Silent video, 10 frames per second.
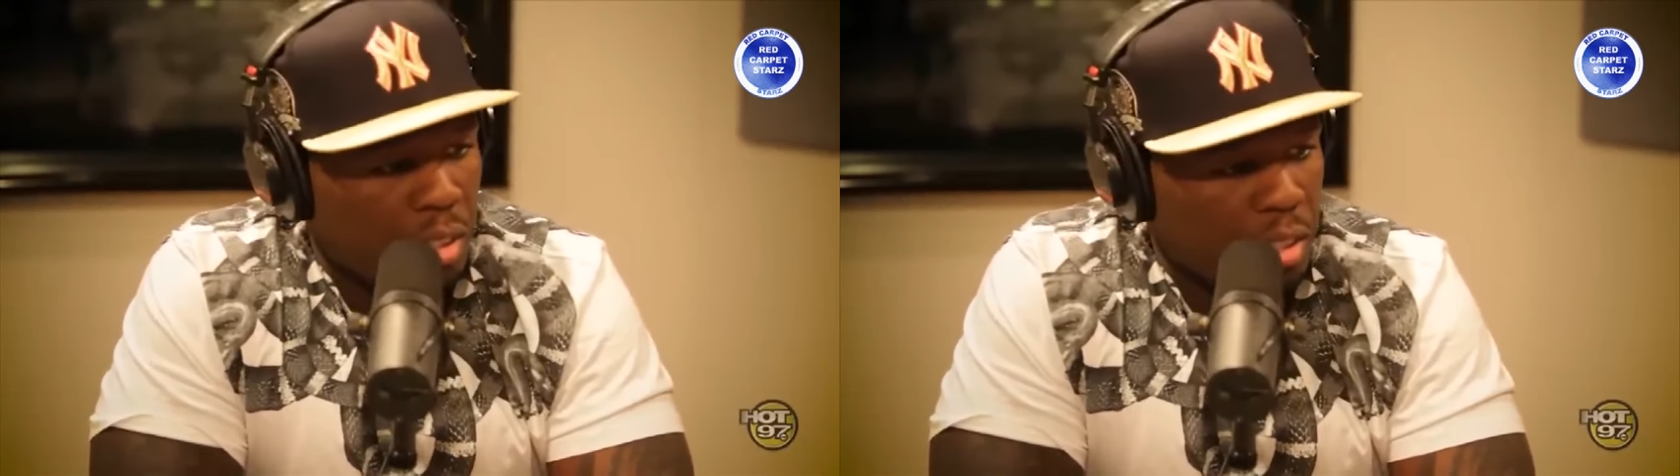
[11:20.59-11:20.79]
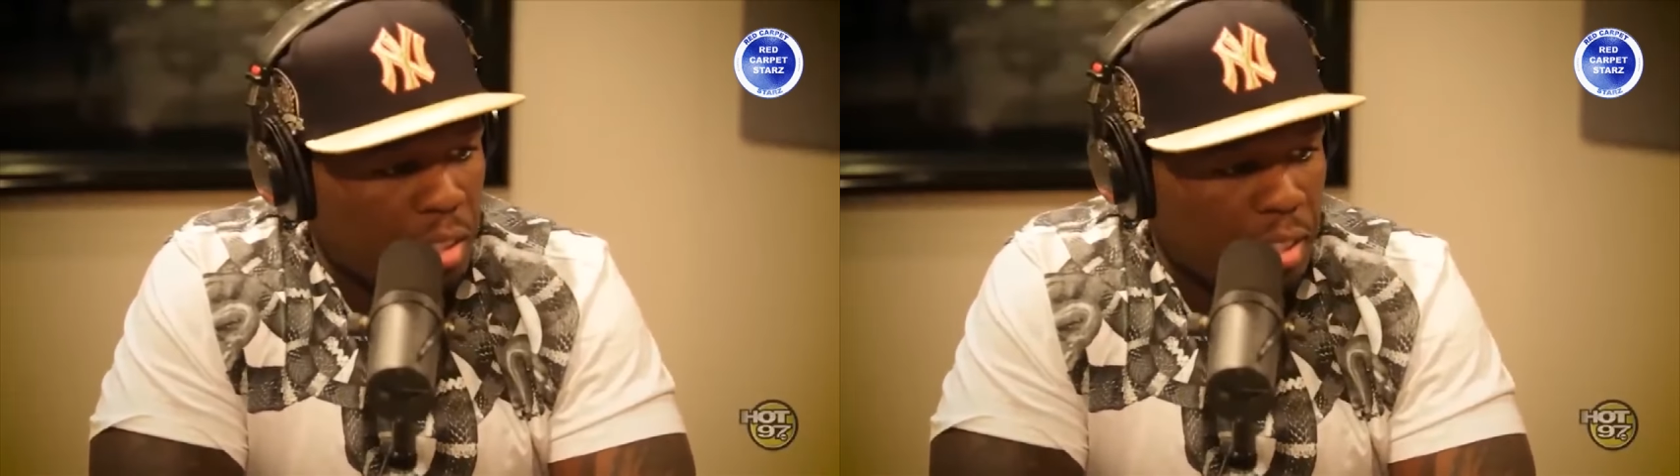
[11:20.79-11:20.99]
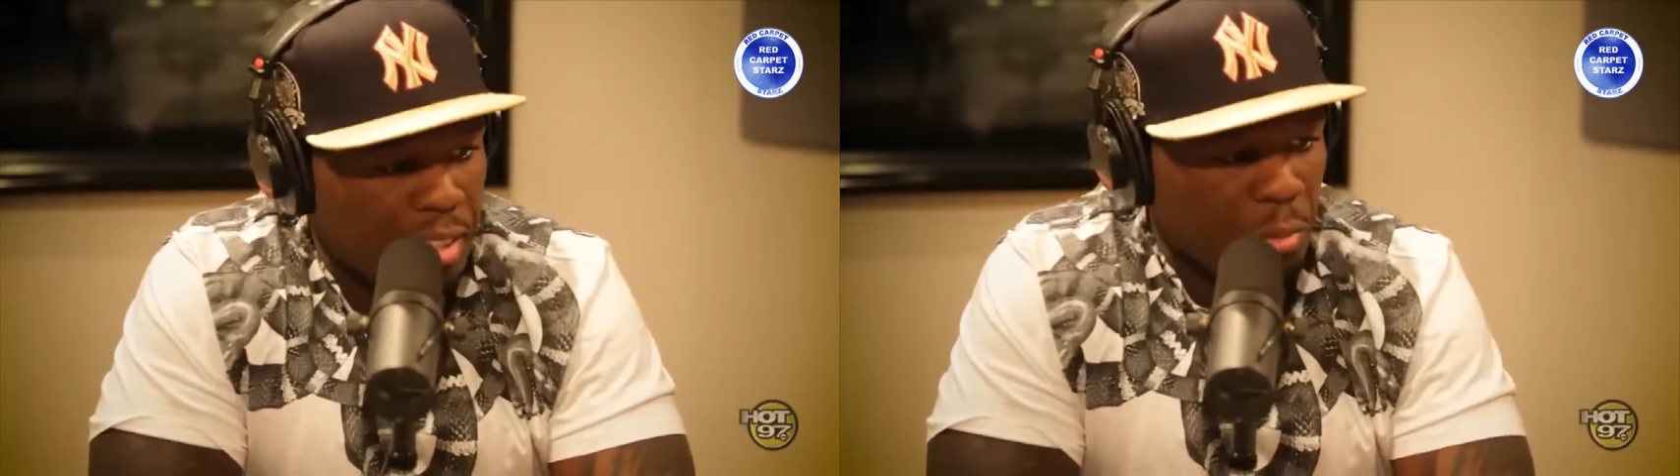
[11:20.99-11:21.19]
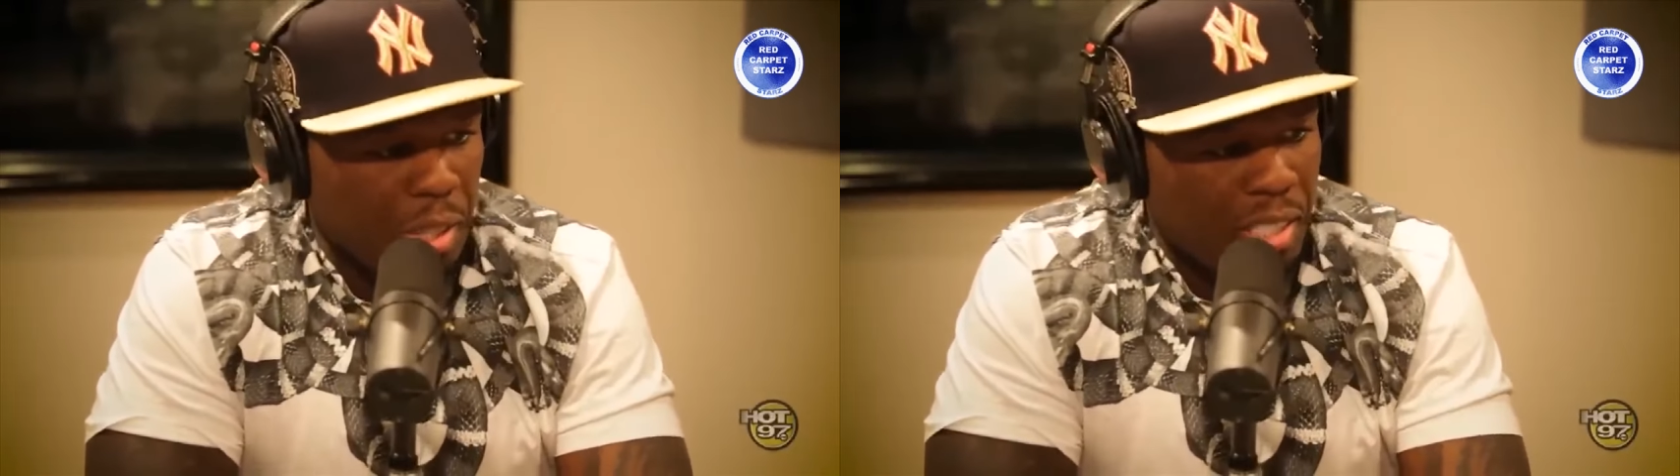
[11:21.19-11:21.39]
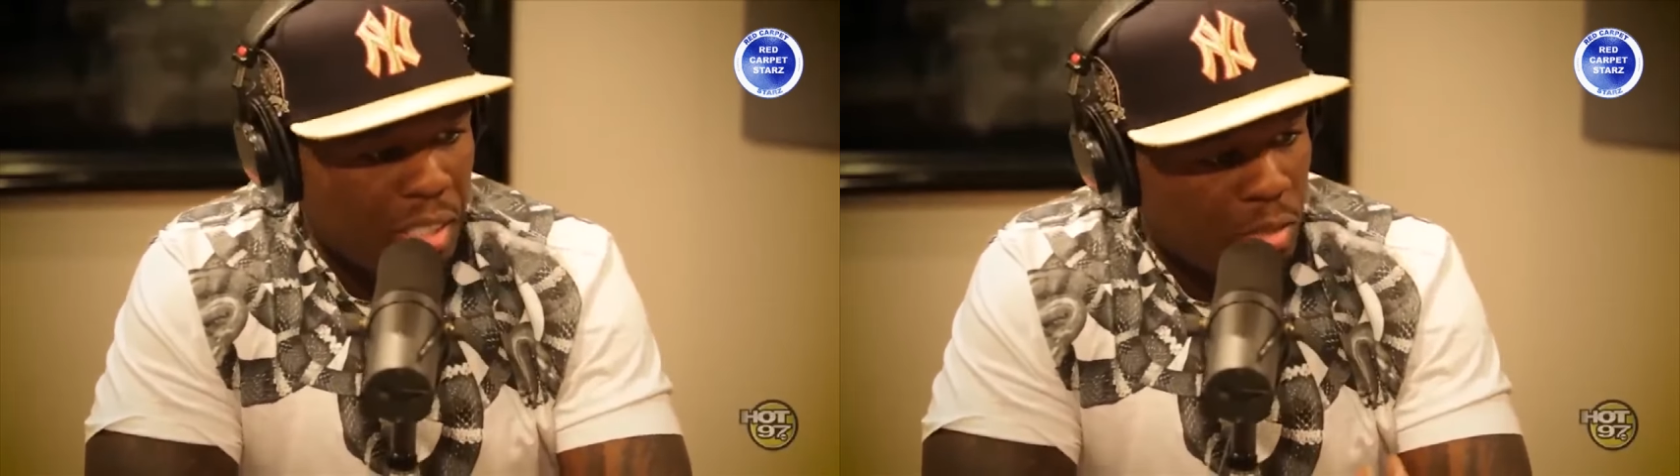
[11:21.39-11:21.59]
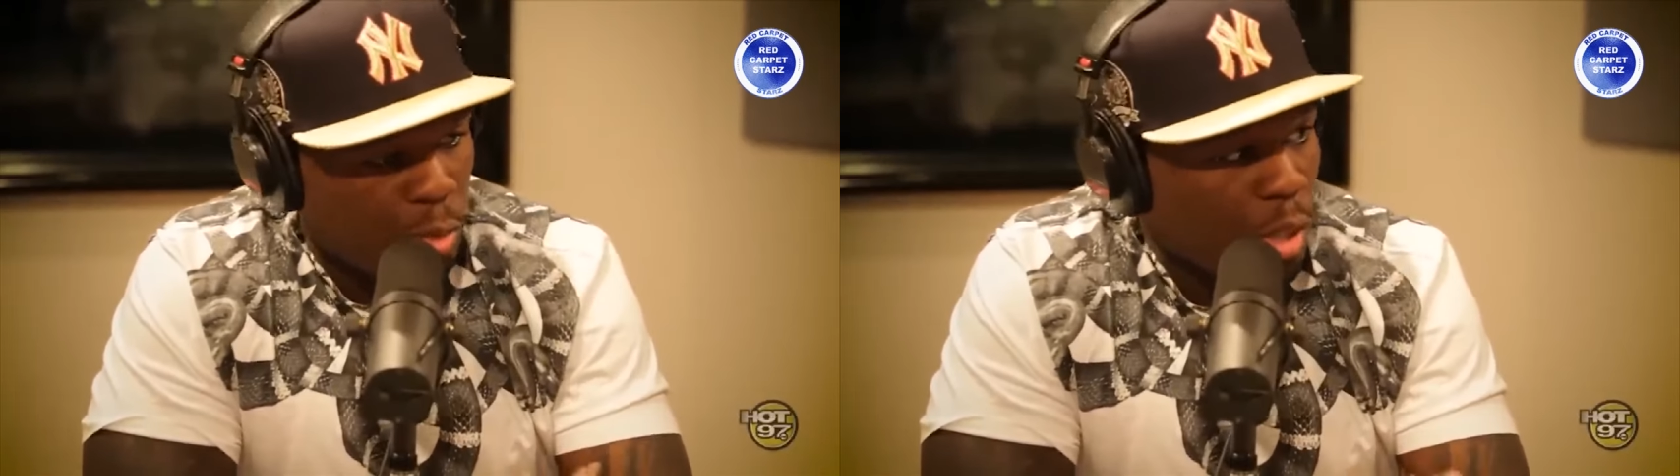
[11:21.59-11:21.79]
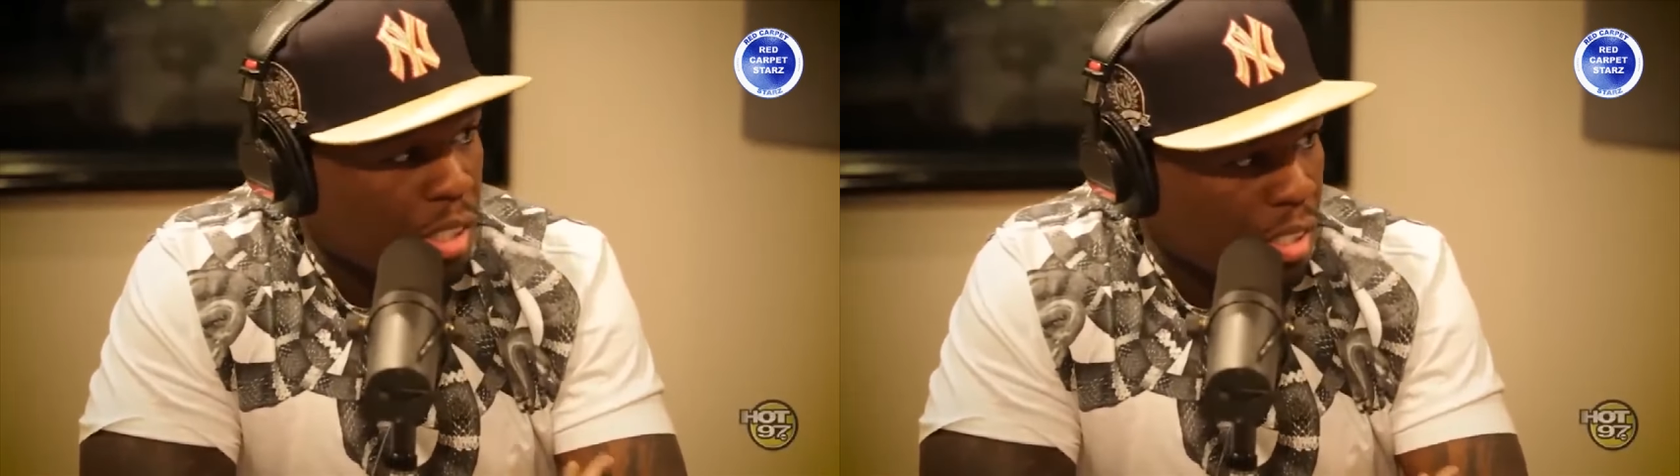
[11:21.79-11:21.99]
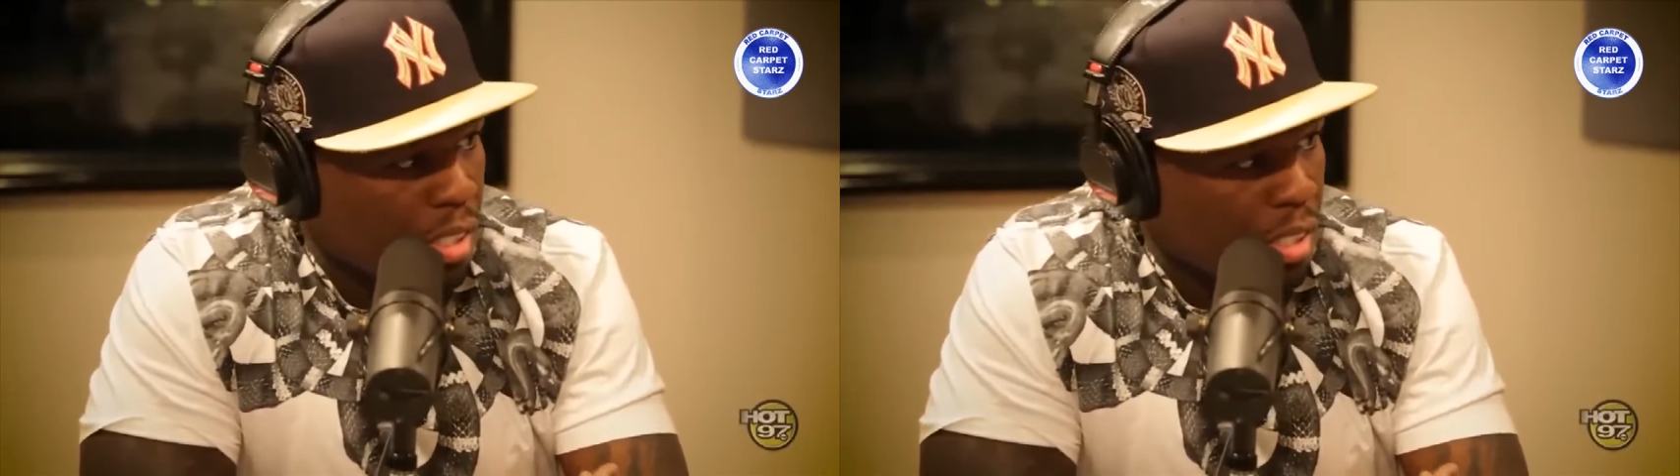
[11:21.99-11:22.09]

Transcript: if he is not permitted to have a